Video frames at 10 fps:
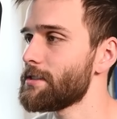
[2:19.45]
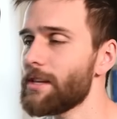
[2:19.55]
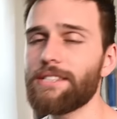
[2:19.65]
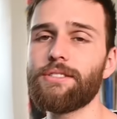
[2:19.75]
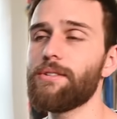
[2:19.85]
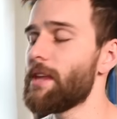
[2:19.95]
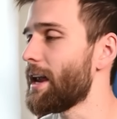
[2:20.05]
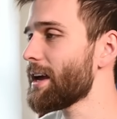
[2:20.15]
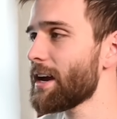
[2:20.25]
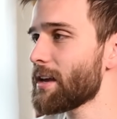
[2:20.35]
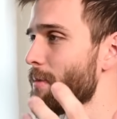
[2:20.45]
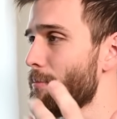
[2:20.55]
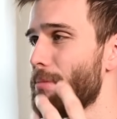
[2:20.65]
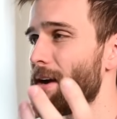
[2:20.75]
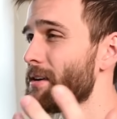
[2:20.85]
So let's do that. I got to get my
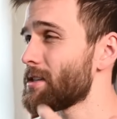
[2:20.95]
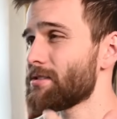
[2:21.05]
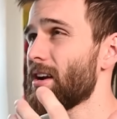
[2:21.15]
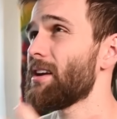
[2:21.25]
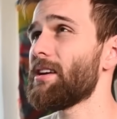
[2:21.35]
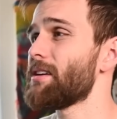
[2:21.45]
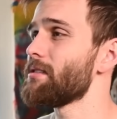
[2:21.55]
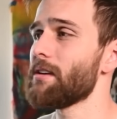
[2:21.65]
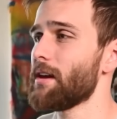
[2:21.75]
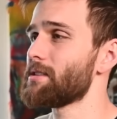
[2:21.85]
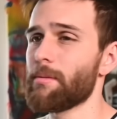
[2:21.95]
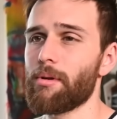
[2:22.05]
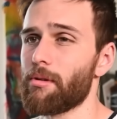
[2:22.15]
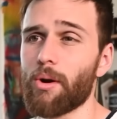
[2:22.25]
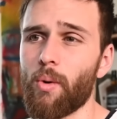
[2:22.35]
bearings straight here, look at some of
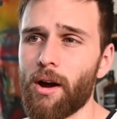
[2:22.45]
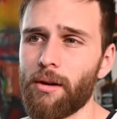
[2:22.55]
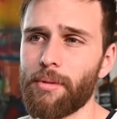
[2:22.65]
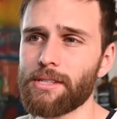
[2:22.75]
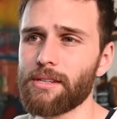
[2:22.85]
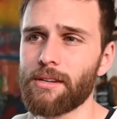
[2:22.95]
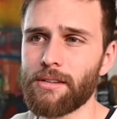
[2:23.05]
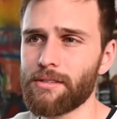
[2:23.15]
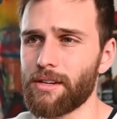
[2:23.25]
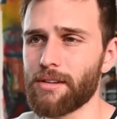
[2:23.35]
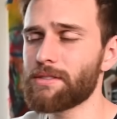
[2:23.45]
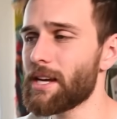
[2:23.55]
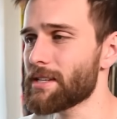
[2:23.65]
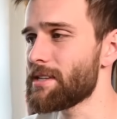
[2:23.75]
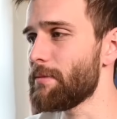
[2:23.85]
the requirements and, you know,
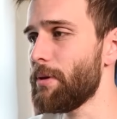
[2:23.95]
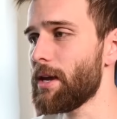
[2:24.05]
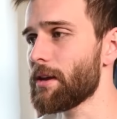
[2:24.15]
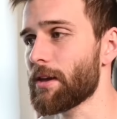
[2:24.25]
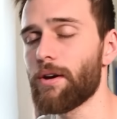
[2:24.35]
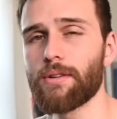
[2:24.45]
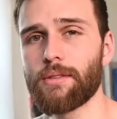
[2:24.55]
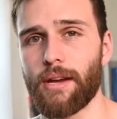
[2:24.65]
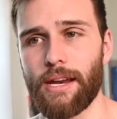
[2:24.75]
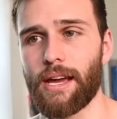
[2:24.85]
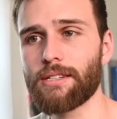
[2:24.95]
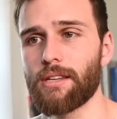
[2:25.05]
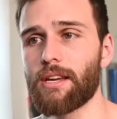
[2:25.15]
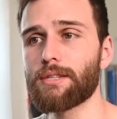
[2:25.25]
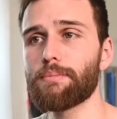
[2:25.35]
take a sneak peek at the code so I can
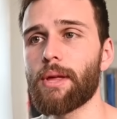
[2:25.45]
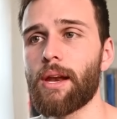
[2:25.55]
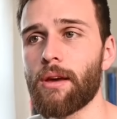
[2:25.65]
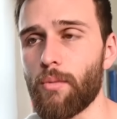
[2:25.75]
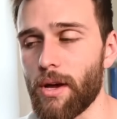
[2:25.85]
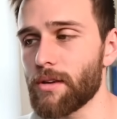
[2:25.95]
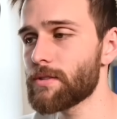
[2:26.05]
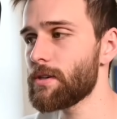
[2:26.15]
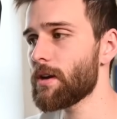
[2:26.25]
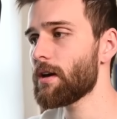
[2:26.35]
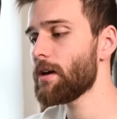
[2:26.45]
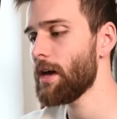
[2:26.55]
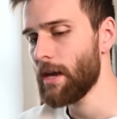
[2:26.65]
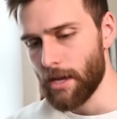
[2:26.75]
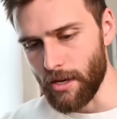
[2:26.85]
actually explain it well to y'all.
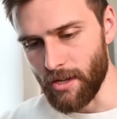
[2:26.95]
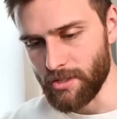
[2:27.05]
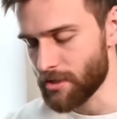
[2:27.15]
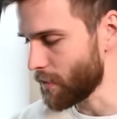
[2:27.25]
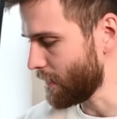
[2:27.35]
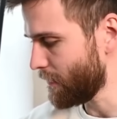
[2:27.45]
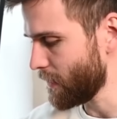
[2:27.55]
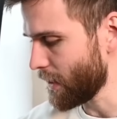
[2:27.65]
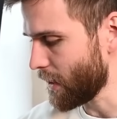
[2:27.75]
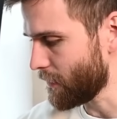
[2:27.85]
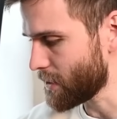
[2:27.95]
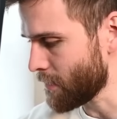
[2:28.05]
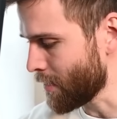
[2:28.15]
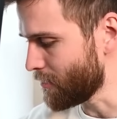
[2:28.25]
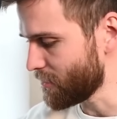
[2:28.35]
And also I feel like every
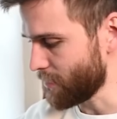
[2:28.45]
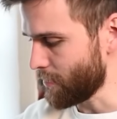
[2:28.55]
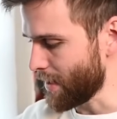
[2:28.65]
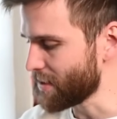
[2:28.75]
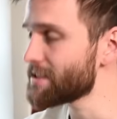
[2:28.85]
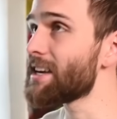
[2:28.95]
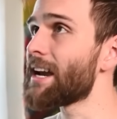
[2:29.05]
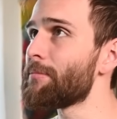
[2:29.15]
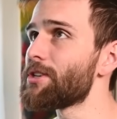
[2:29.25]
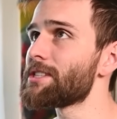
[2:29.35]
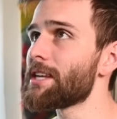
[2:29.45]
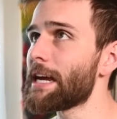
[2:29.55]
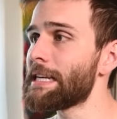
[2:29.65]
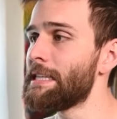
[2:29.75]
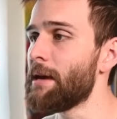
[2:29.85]
time I move my mouse that I'm just
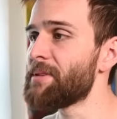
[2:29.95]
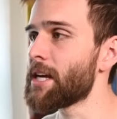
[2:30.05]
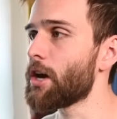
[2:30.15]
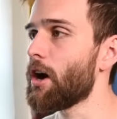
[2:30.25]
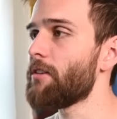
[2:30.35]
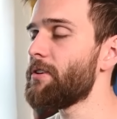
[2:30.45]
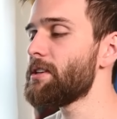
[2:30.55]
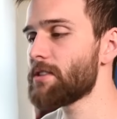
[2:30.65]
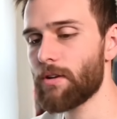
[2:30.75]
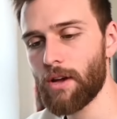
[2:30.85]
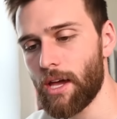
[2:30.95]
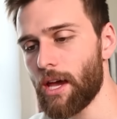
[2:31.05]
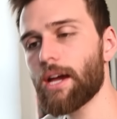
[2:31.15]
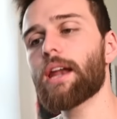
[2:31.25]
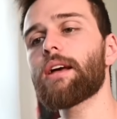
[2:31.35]
like dipped in coffee. So
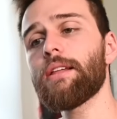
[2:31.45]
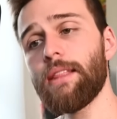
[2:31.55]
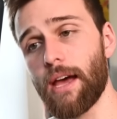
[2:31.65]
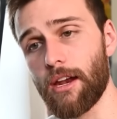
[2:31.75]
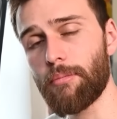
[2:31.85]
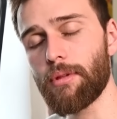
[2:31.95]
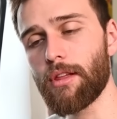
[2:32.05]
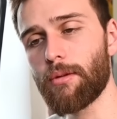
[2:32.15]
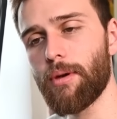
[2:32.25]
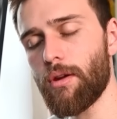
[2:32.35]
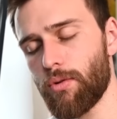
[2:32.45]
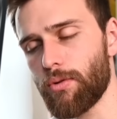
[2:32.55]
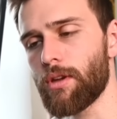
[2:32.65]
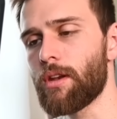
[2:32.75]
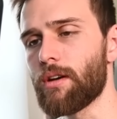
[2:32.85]
got to clean that up a little bit,
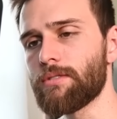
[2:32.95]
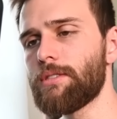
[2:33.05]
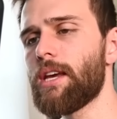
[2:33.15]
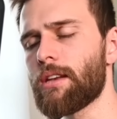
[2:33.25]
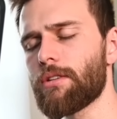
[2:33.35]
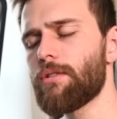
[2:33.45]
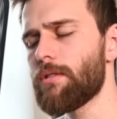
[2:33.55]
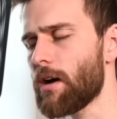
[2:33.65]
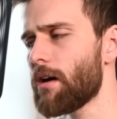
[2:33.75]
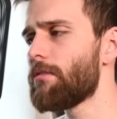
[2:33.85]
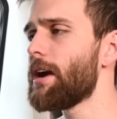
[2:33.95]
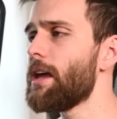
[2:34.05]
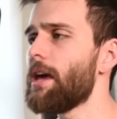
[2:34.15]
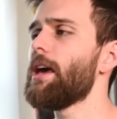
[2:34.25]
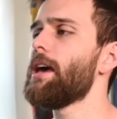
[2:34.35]
you know, zen, cool, all right.